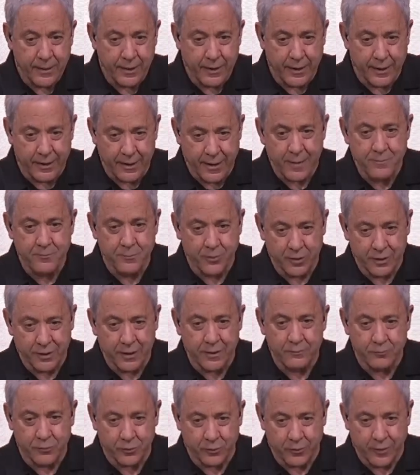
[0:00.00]
and I put
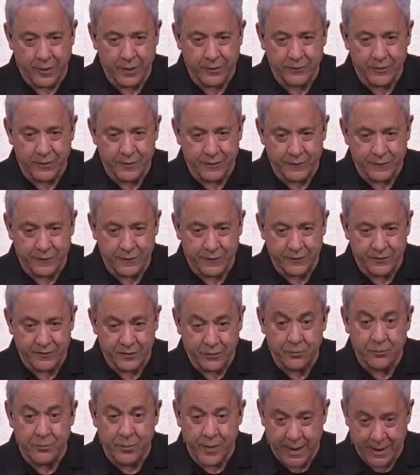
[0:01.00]
in
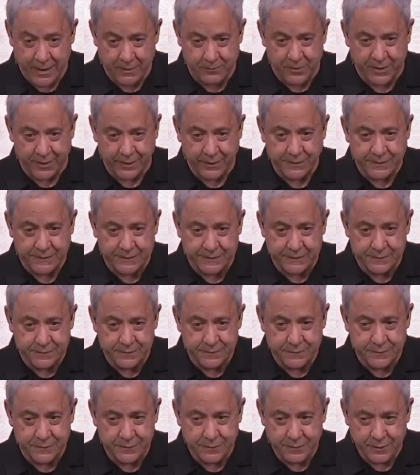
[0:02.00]
parentheses babies,
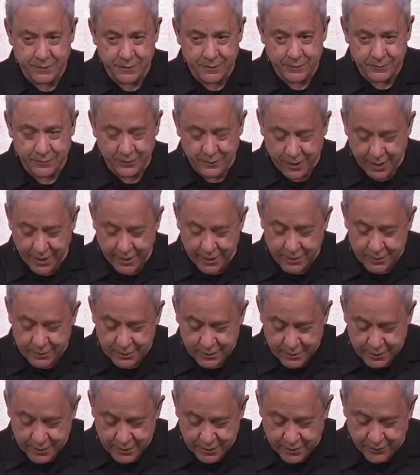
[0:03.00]
right,
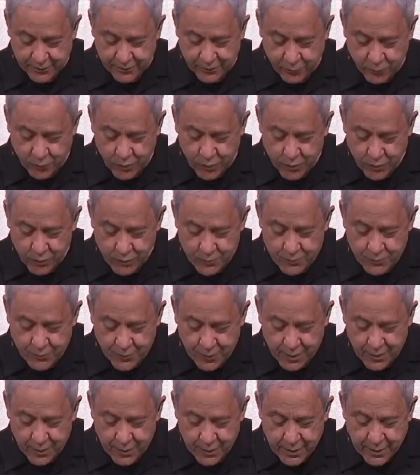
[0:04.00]
in the womb,
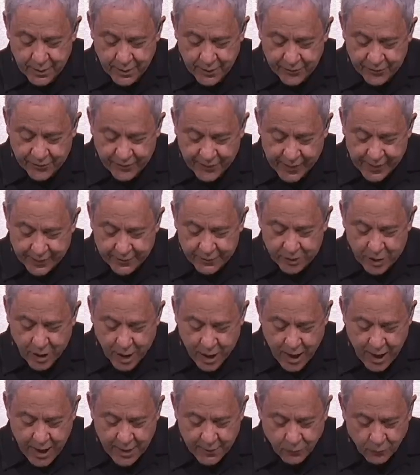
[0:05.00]
then
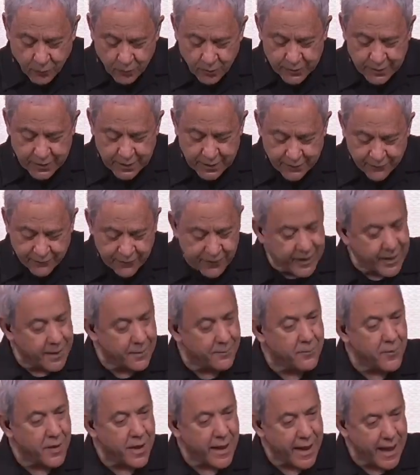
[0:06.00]
God will give
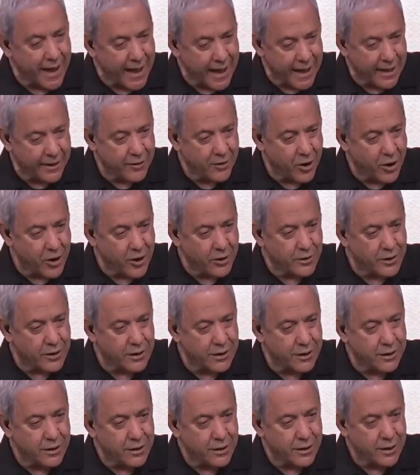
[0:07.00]
them
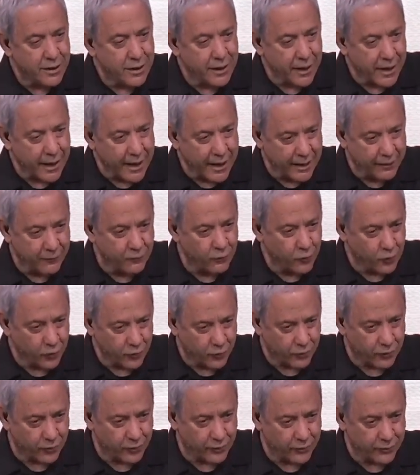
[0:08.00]
anarchy and
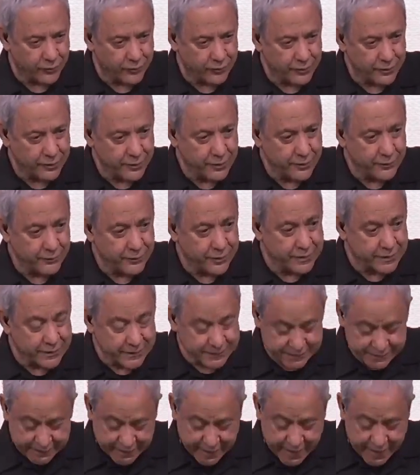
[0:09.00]
rule, because